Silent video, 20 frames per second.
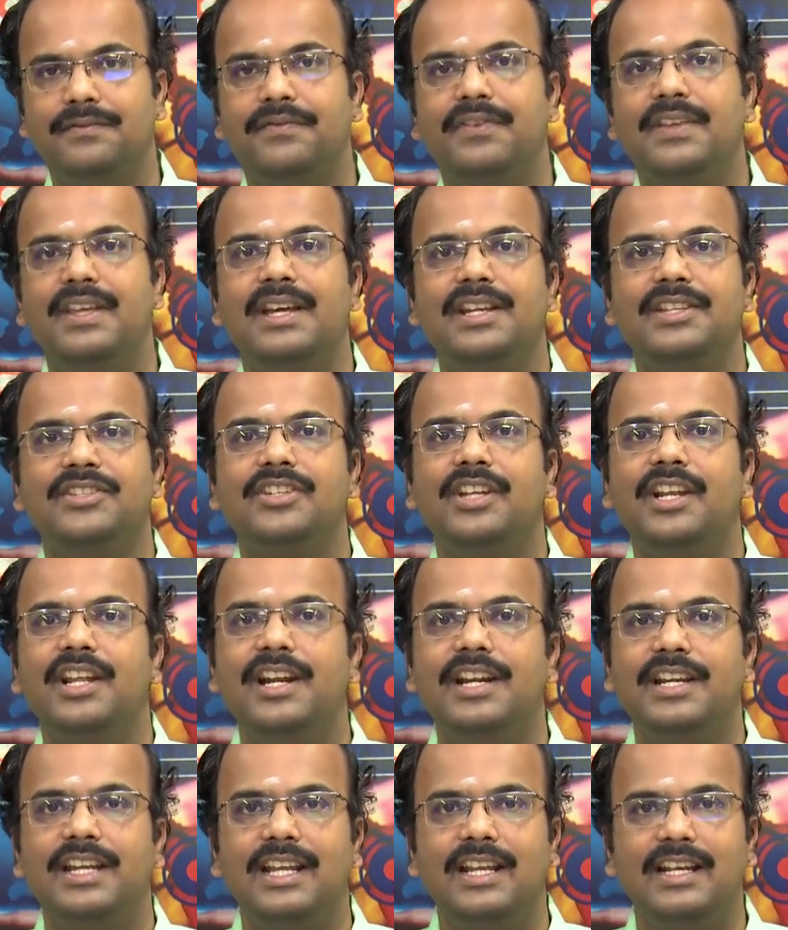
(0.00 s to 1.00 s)
We are
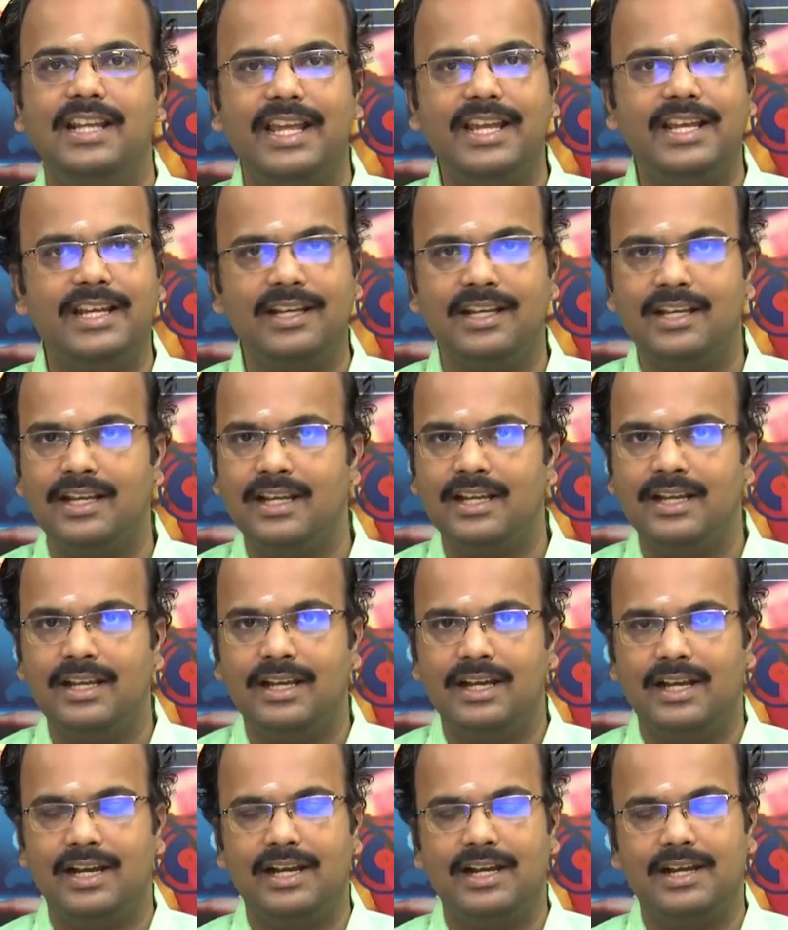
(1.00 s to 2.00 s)
generating like
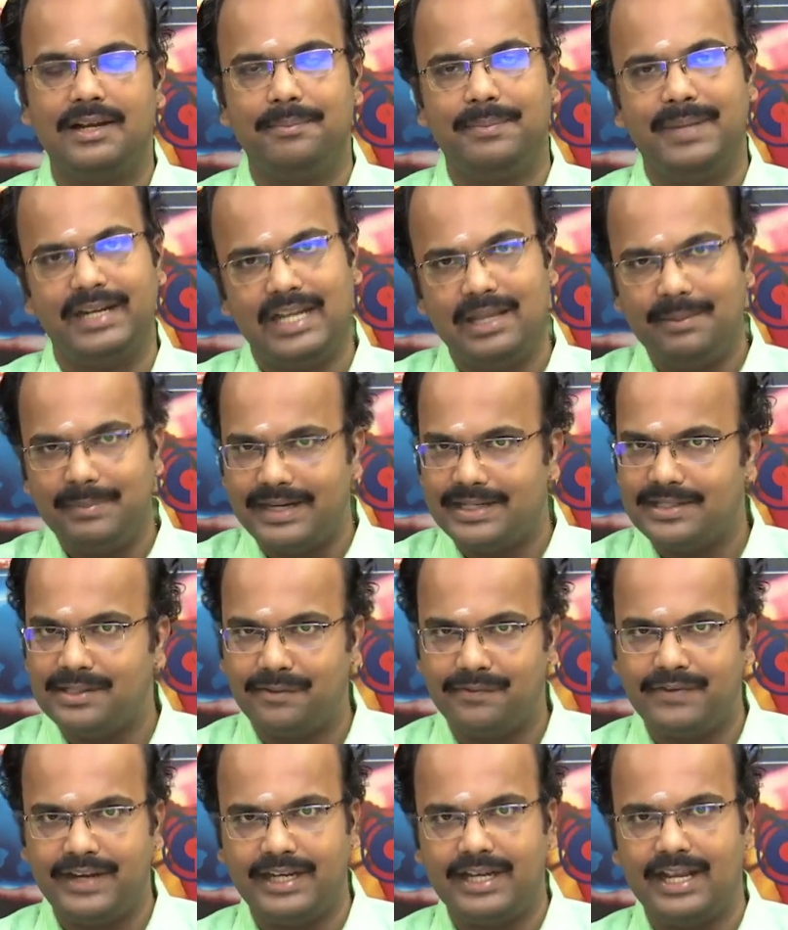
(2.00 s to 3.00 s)
uh, petabytes
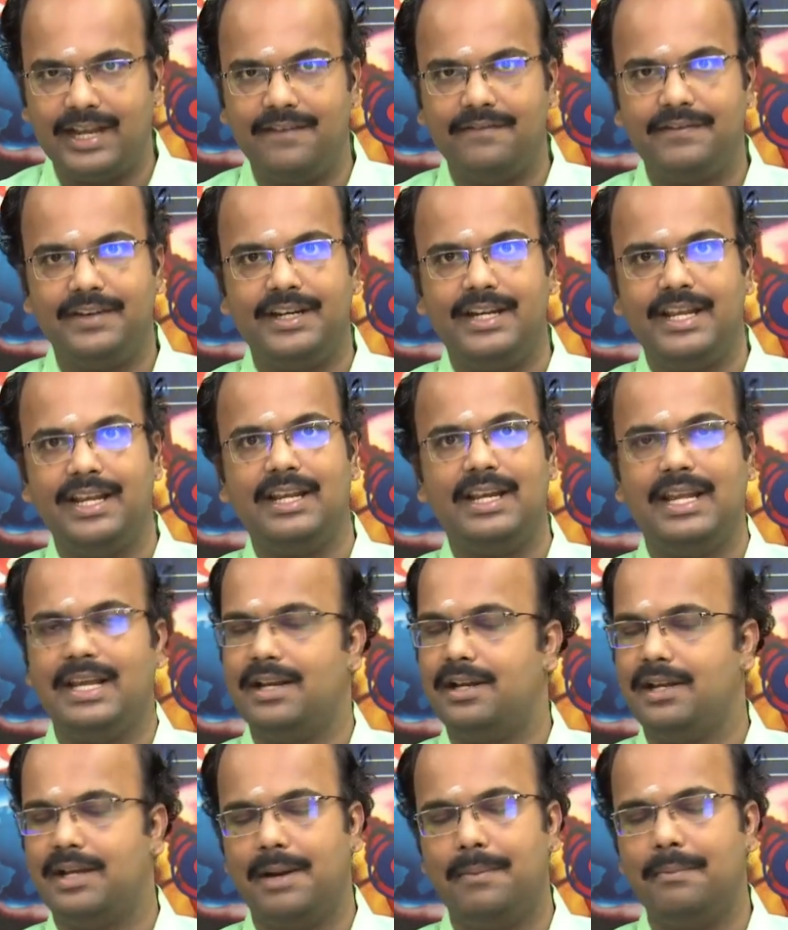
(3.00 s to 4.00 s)
of data every day
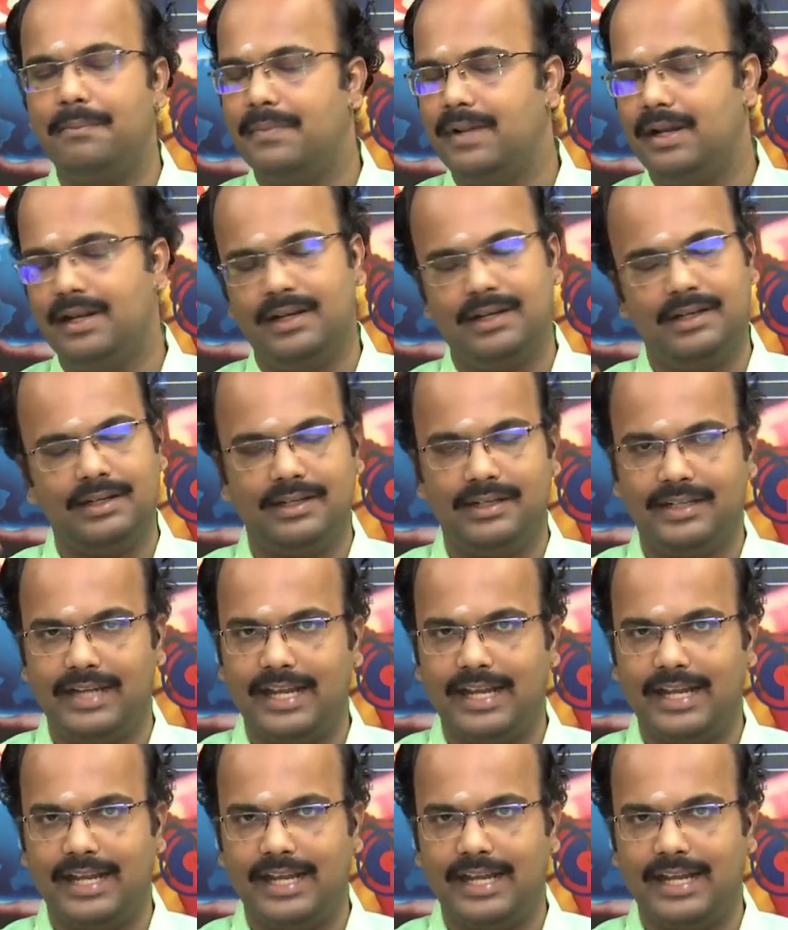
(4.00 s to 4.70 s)
like come uh,